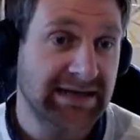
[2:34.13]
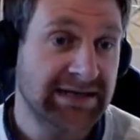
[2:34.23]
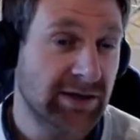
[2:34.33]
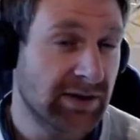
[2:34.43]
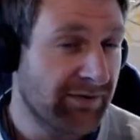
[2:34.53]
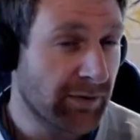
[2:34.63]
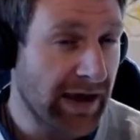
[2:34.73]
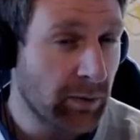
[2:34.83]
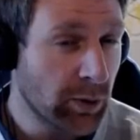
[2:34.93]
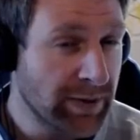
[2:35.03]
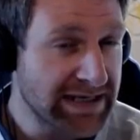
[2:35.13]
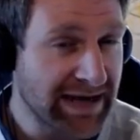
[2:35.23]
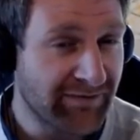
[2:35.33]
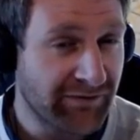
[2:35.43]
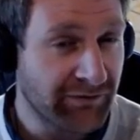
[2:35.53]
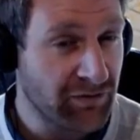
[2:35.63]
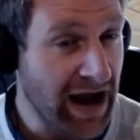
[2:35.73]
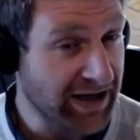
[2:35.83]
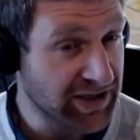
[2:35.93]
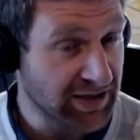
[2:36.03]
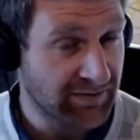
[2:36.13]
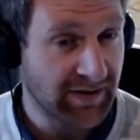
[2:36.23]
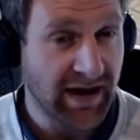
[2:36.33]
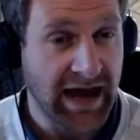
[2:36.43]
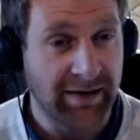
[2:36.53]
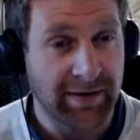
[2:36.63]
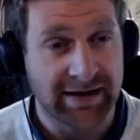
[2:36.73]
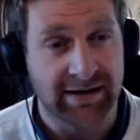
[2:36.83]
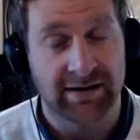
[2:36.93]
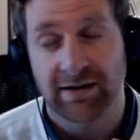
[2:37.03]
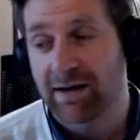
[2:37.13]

and so therefore they will be some fraction of the dark matter.